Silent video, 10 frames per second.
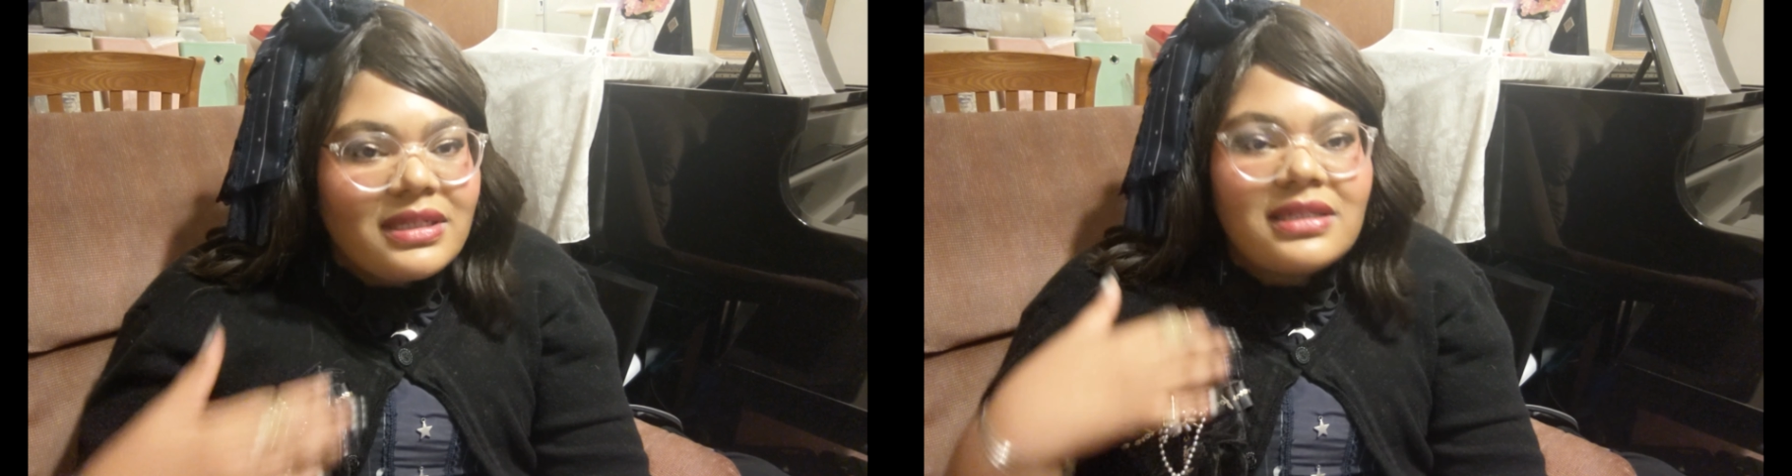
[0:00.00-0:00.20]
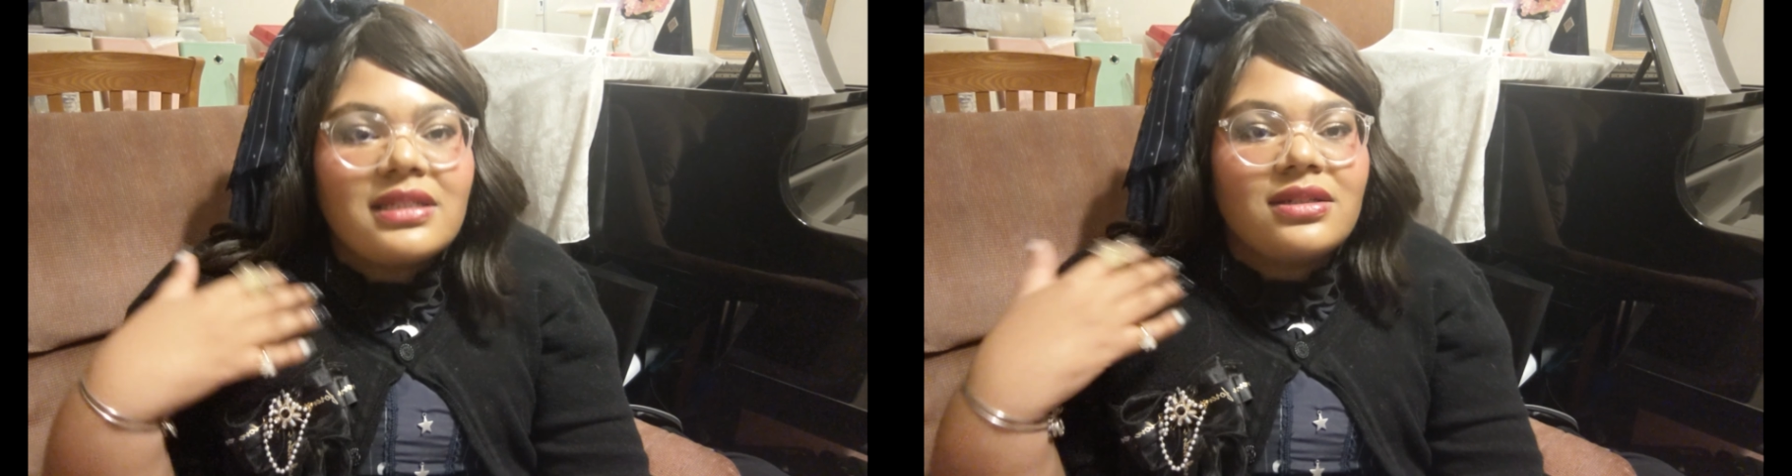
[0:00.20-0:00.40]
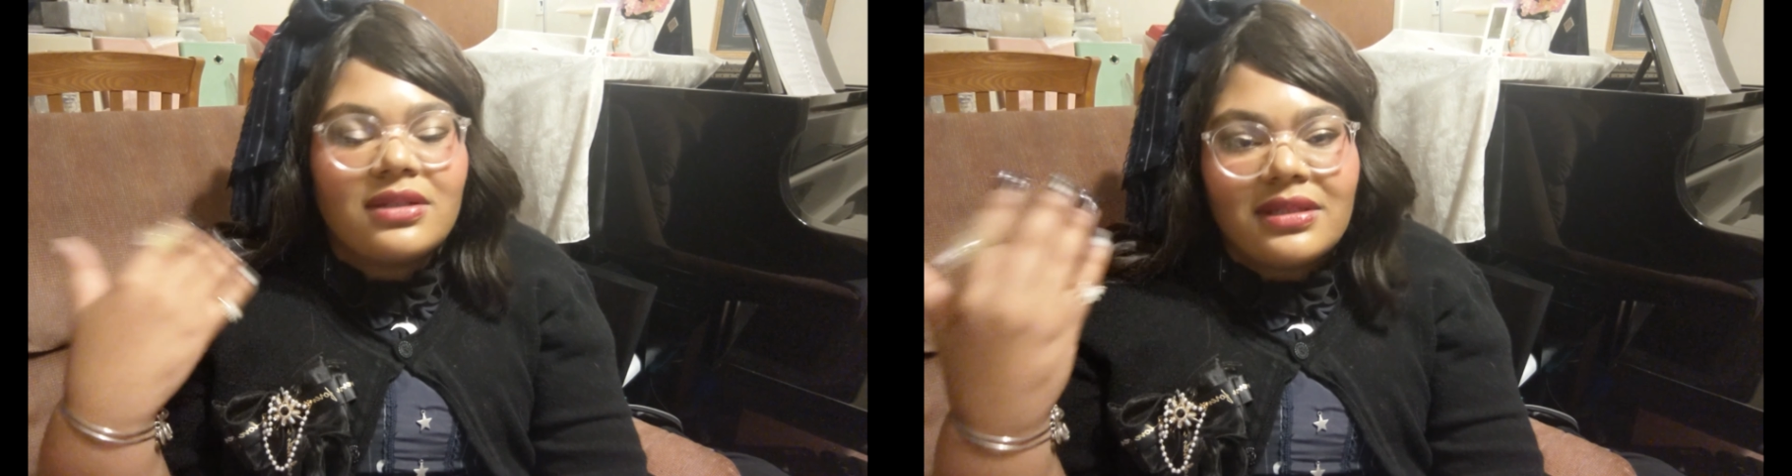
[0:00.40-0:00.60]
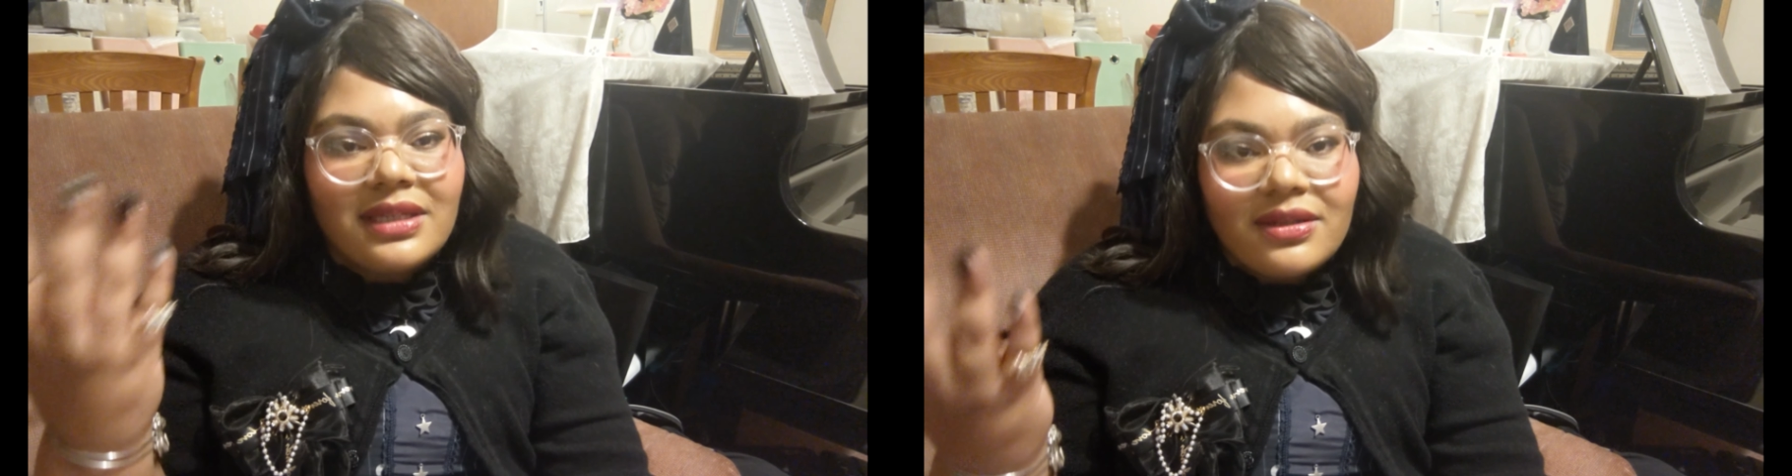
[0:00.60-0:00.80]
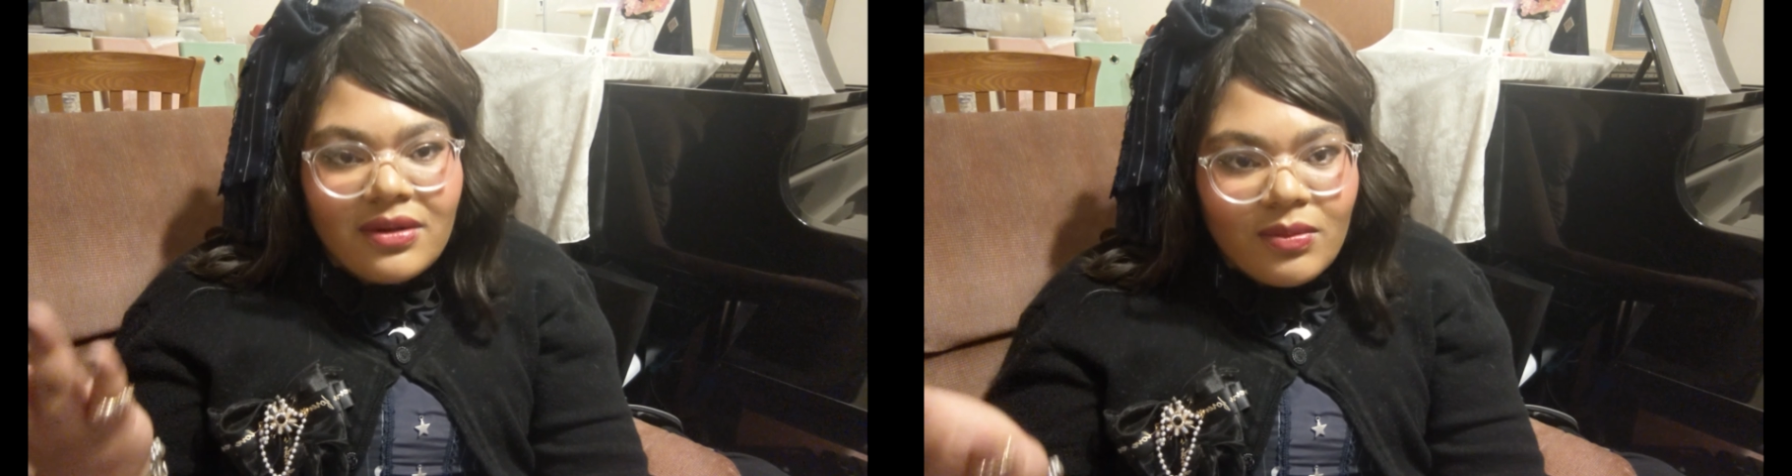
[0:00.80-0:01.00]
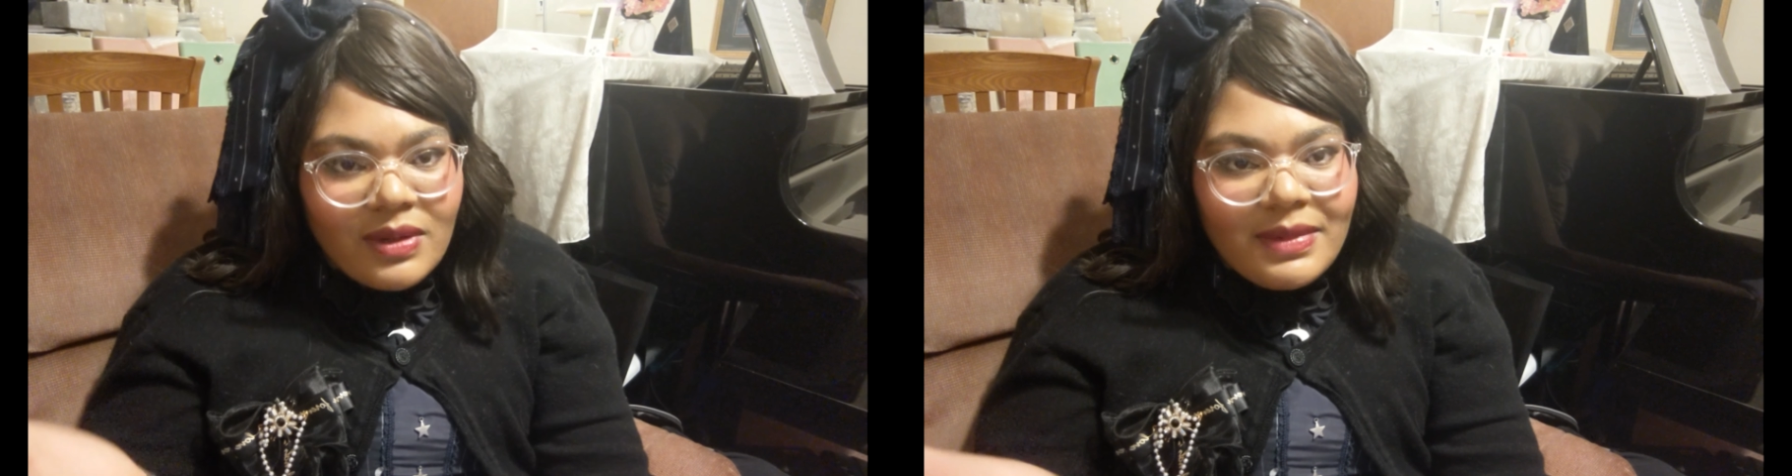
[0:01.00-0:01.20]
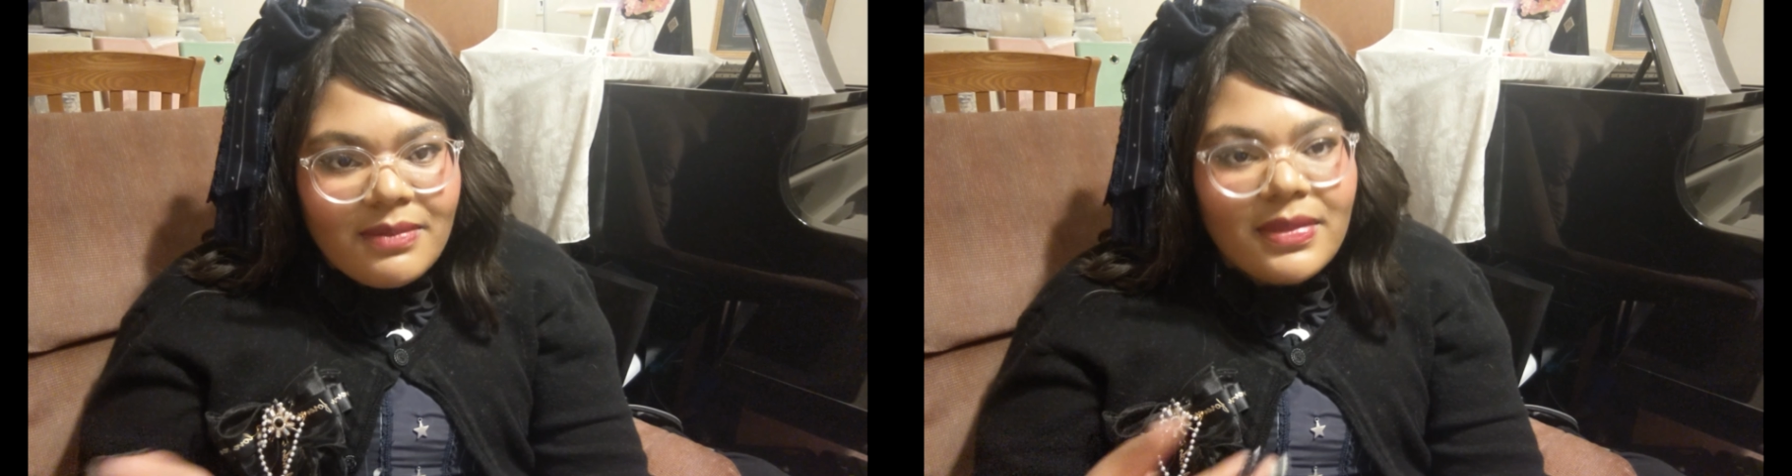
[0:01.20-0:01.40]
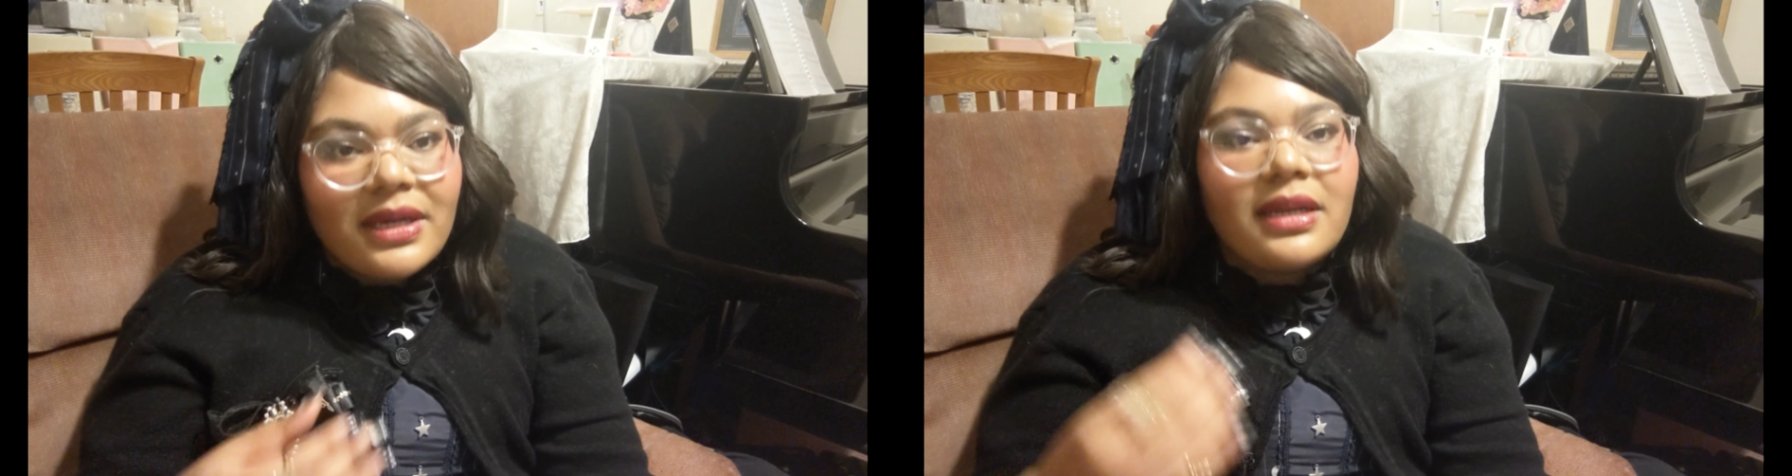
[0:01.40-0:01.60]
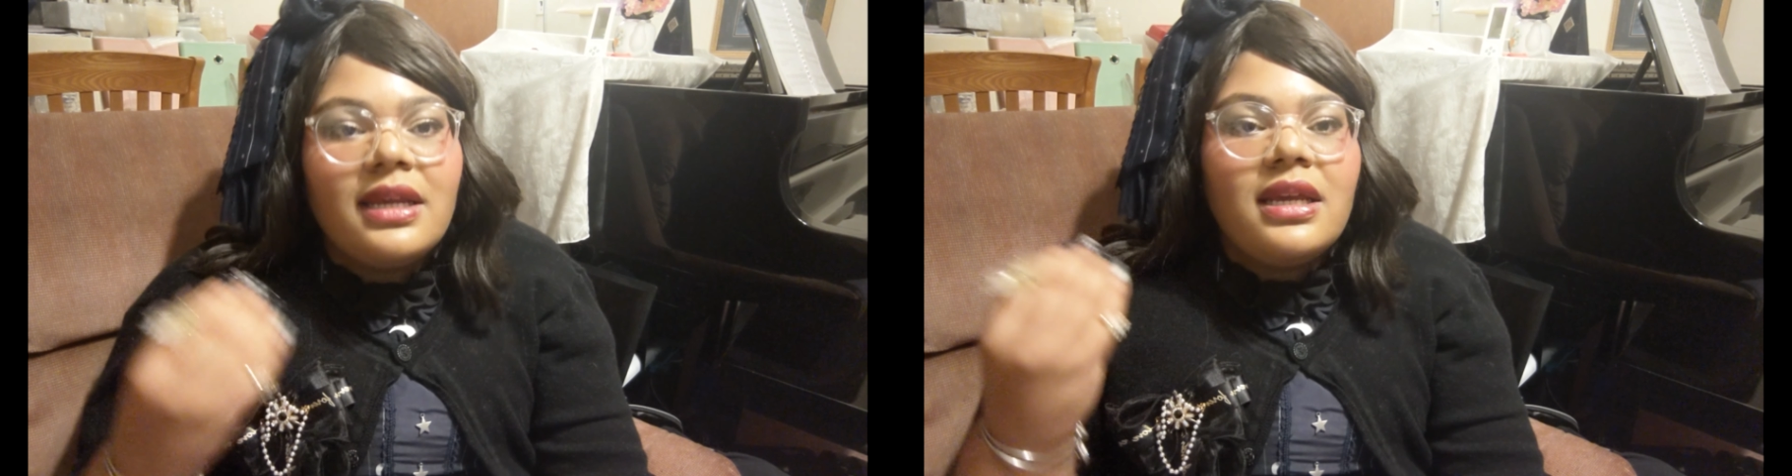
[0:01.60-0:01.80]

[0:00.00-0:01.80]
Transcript: necessarily say they're all women, but